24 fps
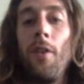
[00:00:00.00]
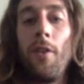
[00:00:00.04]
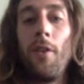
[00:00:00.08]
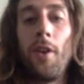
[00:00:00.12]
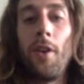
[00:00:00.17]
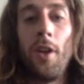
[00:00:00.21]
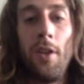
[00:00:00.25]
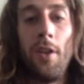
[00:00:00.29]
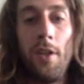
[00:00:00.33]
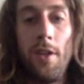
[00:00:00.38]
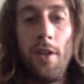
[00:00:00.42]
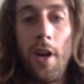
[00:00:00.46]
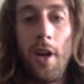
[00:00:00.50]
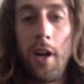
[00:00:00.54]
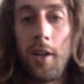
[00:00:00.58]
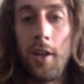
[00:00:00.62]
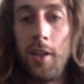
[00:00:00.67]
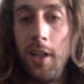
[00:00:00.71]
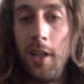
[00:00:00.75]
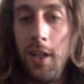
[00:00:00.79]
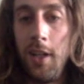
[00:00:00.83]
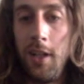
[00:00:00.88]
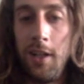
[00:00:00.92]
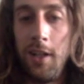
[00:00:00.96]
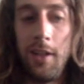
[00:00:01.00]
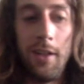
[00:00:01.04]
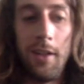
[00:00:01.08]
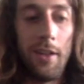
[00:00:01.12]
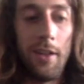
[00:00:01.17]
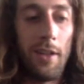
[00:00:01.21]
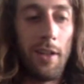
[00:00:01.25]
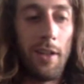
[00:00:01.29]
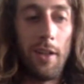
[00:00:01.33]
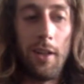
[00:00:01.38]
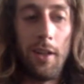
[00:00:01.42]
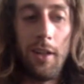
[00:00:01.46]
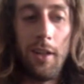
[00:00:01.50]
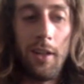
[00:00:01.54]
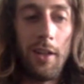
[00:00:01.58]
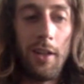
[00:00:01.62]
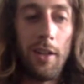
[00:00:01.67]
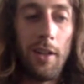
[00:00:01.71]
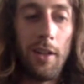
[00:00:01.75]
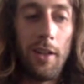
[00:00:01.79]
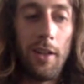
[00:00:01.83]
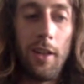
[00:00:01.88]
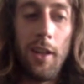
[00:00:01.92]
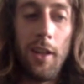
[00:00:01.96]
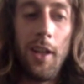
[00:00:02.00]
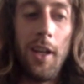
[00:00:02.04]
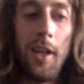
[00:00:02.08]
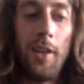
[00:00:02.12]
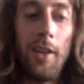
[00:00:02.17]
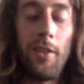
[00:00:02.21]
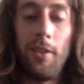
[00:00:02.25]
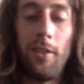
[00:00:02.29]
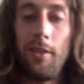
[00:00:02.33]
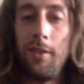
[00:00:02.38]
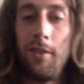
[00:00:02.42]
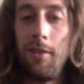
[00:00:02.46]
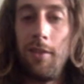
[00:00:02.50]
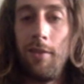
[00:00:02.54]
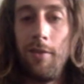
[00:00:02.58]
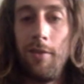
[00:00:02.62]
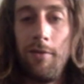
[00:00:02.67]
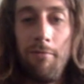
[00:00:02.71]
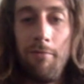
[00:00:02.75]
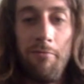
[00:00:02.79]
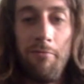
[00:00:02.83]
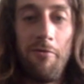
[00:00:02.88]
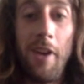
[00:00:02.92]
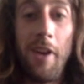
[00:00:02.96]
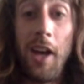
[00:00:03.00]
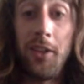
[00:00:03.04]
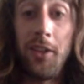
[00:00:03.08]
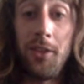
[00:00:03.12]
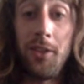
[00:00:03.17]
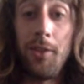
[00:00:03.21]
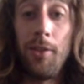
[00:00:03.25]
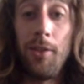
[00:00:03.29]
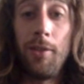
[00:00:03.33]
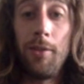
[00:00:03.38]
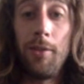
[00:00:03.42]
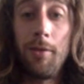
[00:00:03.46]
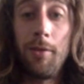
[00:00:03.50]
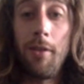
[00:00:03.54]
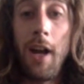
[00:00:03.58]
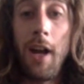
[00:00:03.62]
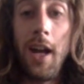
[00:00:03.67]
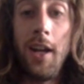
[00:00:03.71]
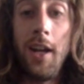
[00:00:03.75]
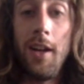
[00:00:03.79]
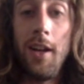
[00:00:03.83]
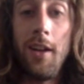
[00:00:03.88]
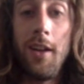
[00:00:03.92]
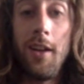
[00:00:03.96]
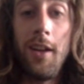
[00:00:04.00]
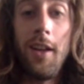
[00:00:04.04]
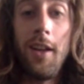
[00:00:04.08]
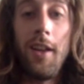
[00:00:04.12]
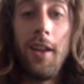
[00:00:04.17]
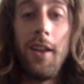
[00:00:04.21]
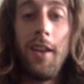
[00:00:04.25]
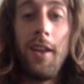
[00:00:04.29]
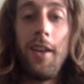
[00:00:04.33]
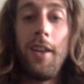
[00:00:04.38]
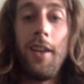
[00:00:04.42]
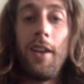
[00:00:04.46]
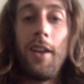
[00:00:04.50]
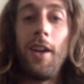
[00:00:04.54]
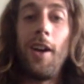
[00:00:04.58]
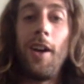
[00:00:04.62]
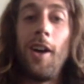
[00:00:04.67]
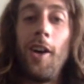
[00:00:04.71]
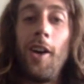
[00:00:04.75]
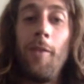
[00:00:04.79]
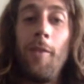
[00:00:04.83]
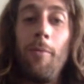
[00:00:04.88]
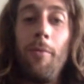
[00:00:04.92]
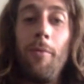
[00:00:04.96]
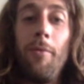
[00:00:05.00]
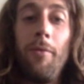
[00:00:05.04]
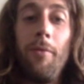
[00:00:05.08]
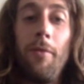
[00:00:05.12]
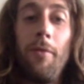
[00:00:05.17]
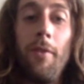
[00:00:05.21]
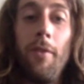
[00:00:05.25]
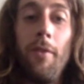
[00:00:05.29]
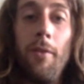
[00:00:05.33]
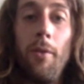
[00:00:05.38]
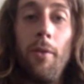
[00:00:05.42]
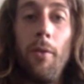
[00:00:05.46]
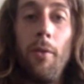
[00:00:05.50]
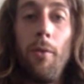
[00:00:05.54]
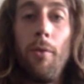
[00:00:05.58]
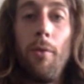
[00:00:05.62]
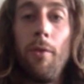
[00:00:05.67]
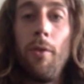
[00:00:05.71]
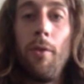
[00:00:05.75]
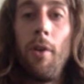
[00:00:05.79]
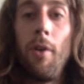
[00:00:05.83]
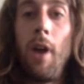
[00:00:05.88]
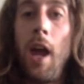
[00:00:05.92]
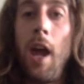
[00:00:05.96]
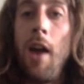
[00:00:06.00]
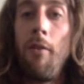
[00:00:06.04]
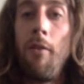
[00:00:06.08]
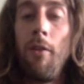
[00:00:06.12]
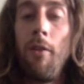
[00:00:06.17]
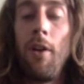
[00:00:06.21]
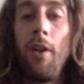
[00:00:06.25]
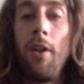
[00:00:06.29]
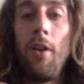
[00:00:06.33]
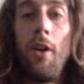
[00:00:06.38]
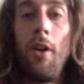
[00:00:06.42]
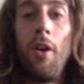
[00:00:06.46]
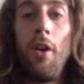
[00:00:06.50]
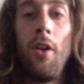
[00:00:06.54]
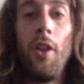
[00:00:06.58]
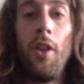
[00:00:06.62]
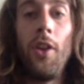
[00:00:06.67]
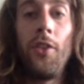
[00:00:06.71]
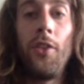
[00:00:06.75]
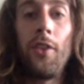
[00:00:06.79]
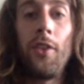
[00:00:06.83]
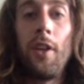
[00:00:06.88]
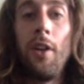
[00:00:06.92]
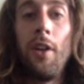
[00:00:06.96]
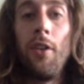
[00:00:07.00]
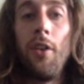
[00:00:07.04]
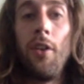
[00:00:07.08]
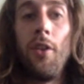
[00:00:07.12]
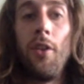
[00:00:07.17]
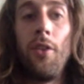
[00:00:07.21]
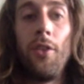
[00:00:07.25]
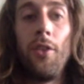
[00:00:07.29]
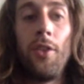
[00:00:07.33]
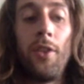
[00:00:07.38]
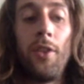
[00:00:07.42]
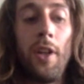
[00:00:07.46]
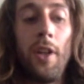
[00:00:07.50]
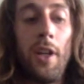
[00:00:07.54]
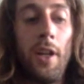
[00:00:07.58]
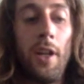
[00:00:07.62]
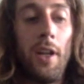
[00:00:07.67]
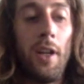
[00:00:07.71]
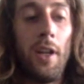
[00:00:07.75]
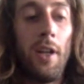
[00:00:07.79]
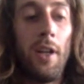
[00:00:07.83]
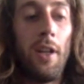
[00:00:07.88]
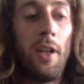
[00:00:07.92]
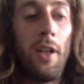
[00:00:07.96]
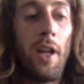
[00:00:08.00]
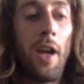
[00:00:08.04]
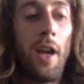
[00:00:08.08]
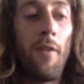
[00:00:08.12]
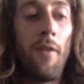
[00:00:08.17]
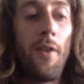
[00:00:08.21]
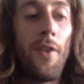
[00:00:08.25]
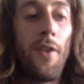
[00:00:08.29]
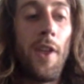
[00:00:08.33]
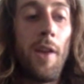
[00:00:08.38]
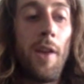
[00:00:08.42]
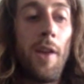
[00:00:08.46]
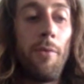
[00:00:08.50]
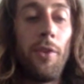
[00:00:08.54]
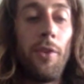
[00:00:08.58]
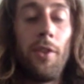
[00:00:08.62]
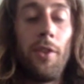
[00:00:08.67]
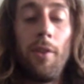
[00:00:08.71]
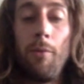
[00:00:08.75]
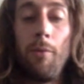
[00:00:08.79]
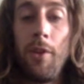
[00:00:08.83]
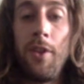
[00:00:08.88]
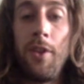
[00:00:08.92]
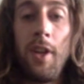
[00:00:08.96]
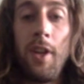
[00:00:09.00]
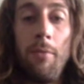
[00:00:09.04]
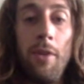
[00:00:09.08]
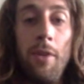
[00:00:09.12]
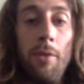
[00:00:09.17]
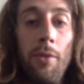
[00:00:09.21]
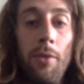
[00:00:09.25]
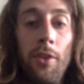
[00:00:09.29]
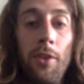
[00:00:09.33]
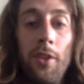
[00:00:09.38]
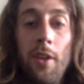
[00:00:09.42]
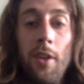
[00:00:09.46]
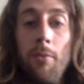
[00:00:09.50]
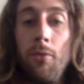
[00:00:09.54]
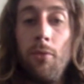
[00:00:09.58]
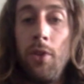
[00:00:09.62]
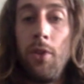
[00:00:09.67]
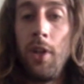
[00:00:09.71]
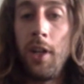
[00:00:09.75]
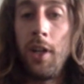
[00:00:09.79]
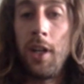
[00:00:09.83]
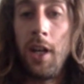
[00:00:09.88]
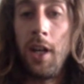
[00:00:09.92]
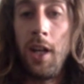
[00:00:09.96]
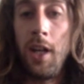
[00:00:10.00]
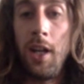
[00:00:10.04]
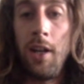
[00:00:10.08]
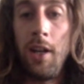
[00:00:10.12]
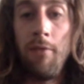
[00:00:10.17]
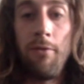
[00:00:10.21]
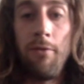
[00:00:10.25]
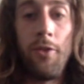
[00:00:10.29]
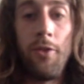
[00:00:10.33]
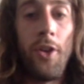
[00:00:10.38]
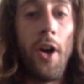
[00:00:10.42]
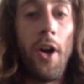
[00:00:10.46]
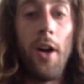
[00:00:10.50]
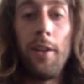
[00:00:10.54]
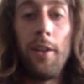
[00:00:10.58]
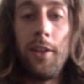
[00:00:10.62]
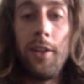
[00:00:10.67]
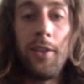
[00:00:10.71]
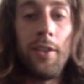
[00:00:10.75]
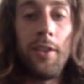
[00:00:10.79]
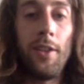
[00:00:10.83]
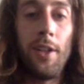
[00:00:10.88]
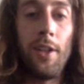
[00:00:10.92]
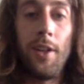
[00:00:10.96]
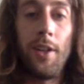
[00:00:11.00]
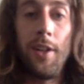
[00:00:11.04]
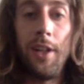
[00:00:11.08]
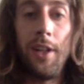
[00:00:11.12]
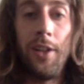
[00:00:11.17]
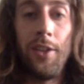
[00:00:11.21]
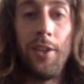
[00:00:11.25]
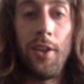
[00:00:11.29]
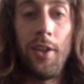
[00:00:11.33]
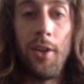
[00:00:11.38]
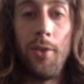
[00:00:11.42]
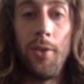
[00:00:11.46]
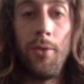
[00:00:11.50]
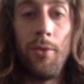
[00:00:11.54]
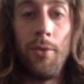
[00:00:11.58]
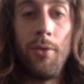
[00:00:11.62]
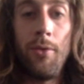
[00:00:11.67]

conducting this vessel, right? All the skills and everything was within me was communicating flawlessly on its own.